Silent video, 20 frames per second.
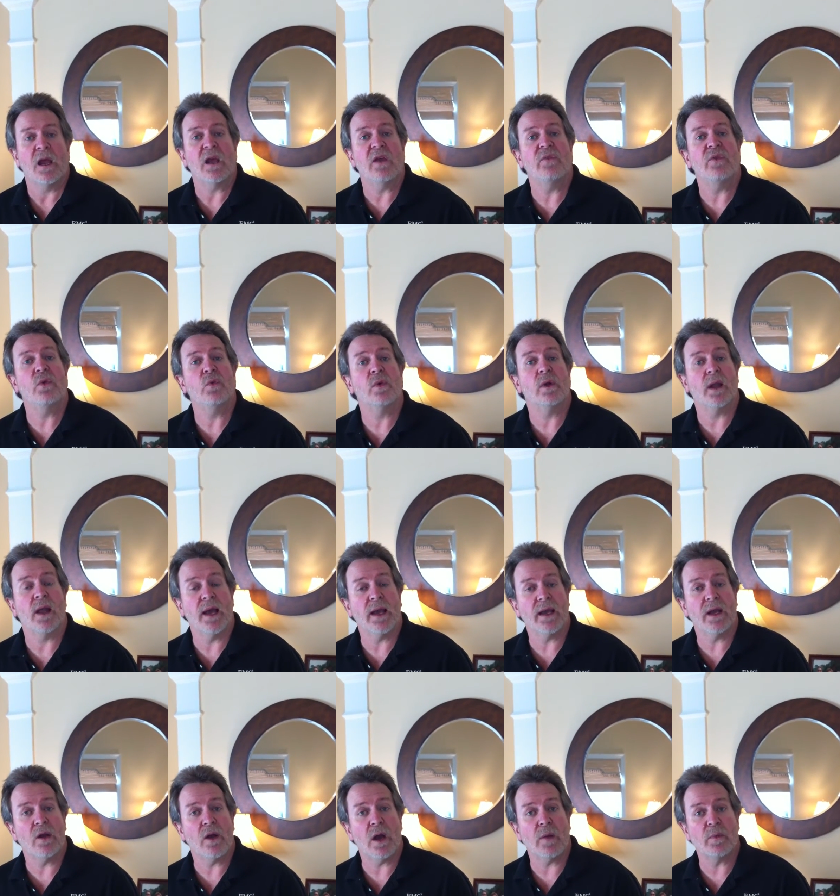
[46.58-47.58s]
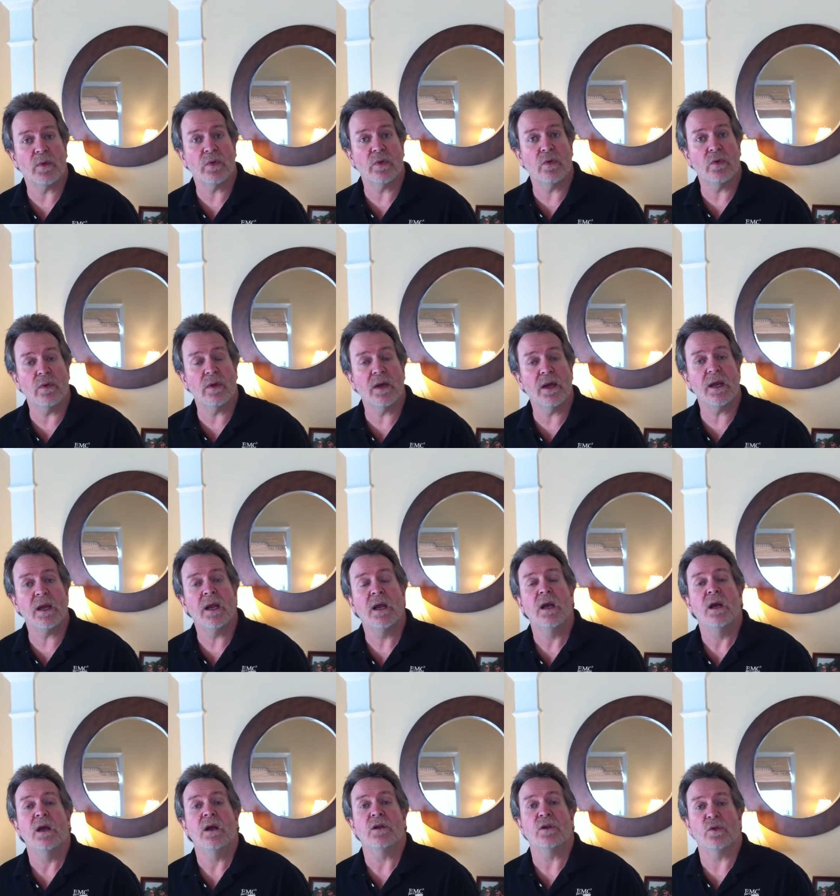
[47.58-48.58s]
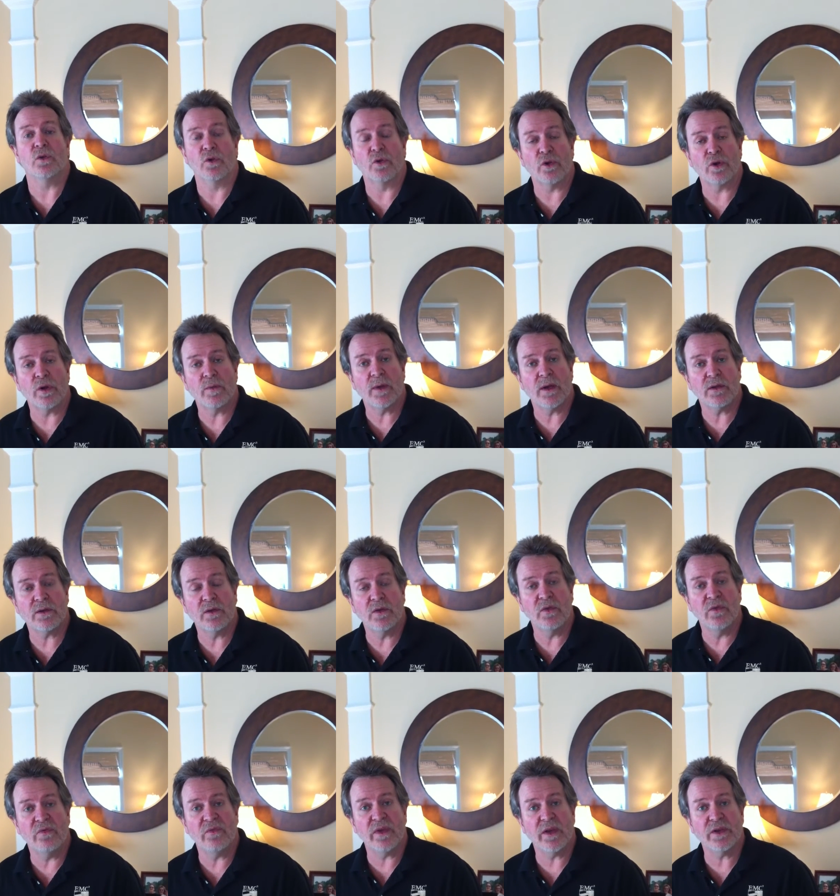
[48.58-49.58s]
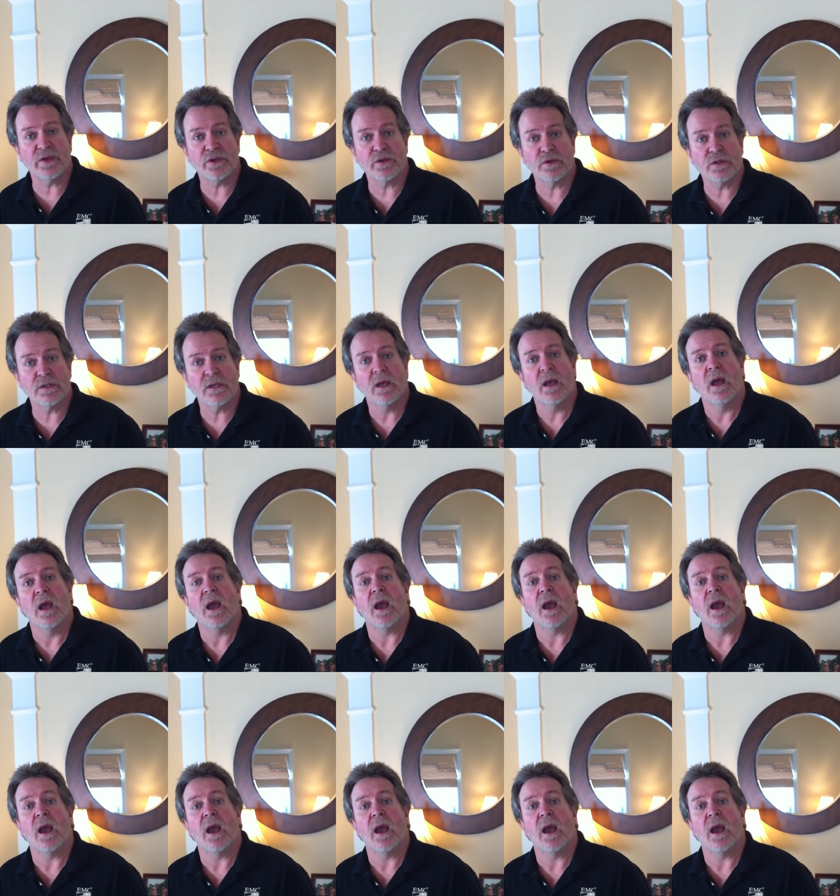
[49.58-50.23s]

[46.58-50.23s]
If you would like an opportunity to learn about the new features